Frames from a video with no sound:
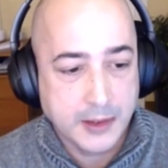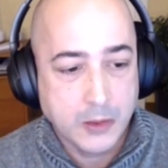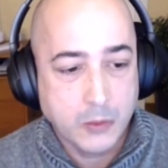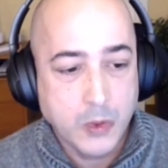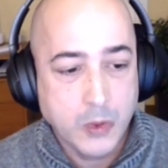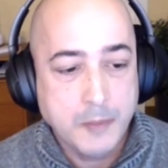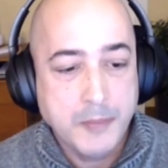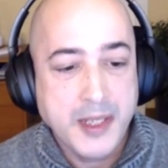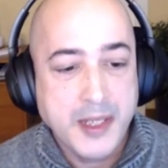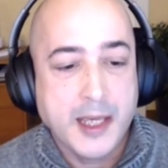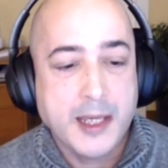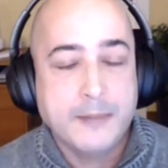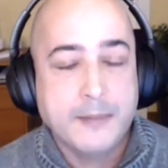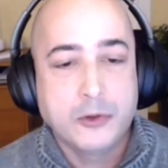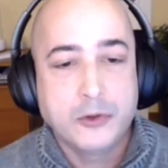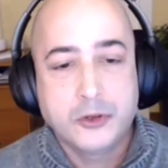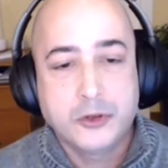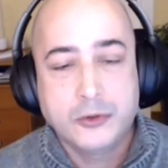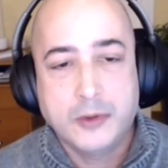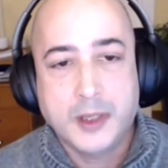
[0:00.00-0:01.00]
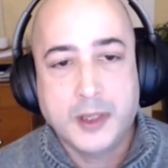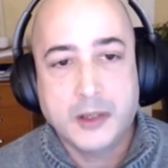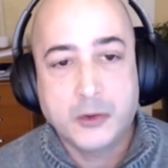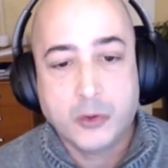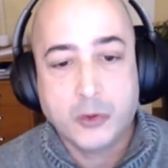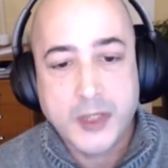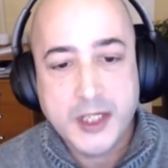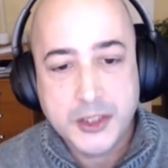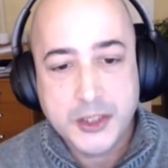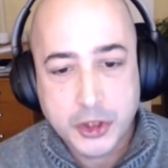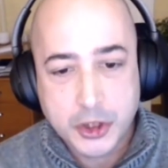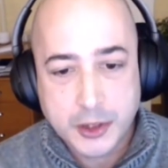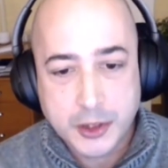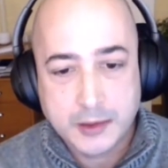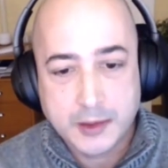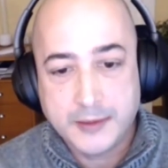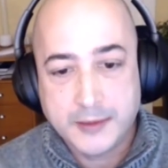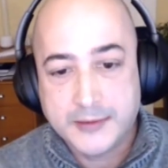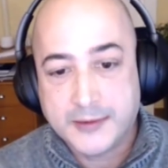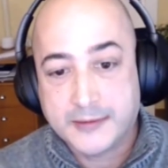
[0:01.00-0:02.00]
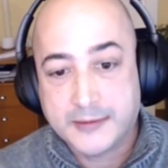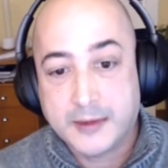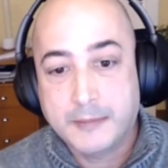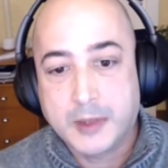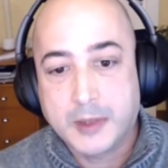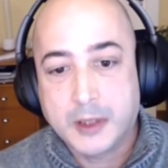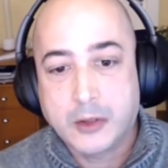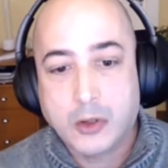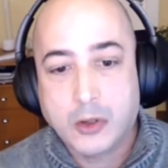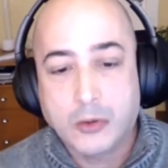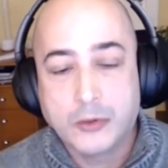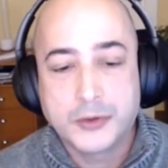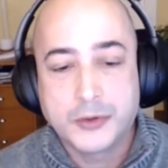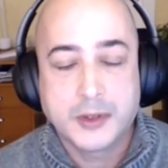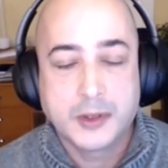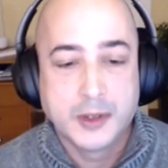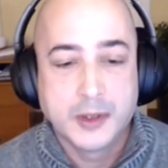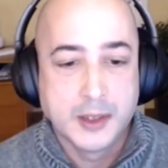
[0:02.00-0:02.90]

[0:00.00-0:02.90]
it will be able to enrich the disassembled code,